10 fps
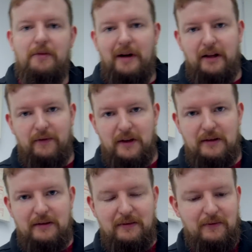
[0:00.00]

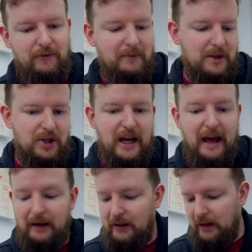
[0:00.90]
Irrelevant from the
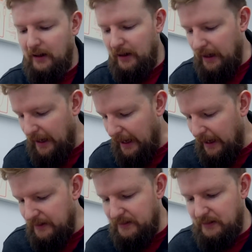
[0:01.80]
chat
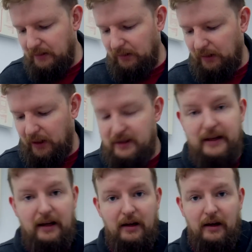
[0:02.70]
has a
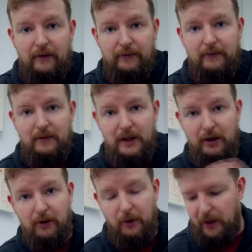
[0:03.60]
set of
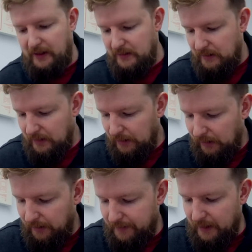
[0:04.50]
Hero Quest
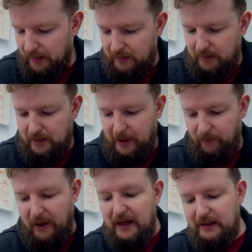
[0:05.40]
that they've
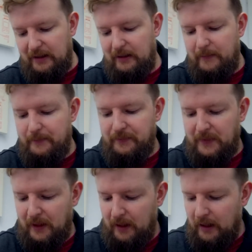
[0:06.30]
painted
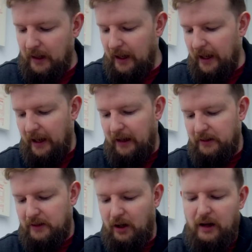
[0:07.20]

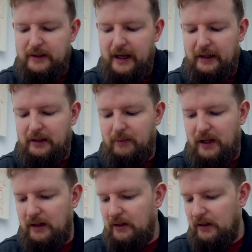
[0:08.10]
and contacted
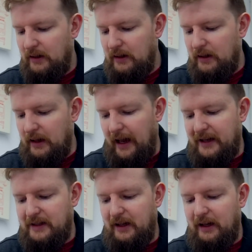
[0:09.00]
me
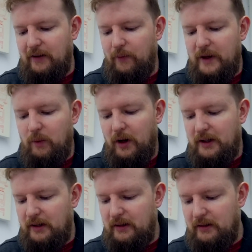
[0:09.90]
asking if we
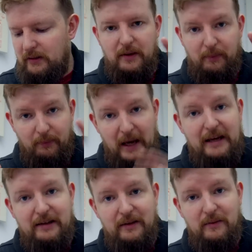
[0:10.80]
wanted the
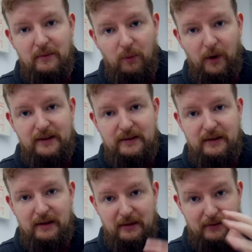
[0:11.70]
painted ones
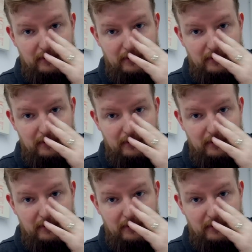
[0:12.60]
that